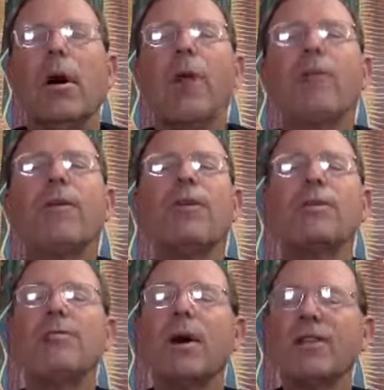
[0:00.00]
offer you
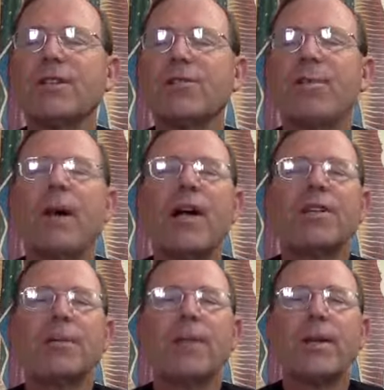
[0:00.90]
as much as we
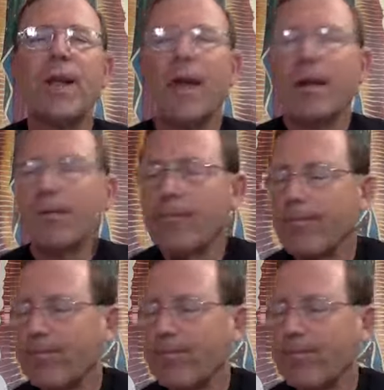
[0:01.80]
possibly can.